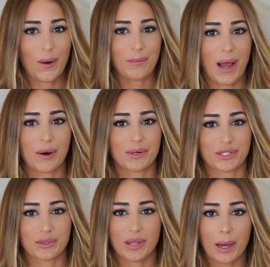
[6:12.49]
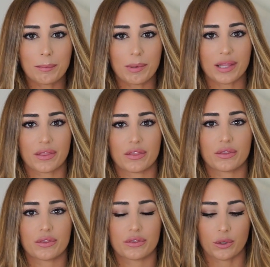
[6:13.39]
all power to them, but
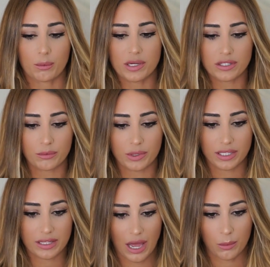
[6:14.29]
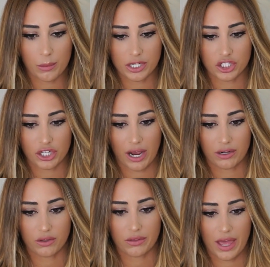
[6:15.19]
then there wasn't really that one
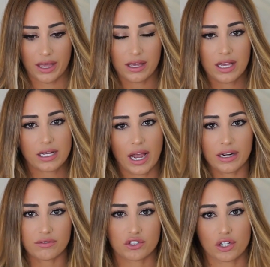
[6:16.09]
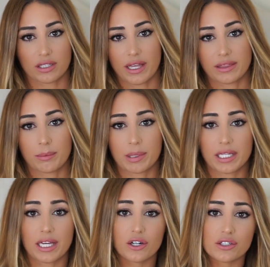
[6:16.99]
channel that kind of took like the
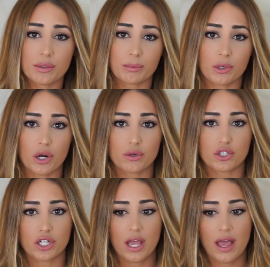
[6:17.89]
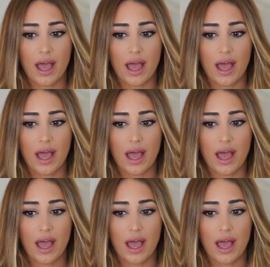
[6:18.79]
beginner's approach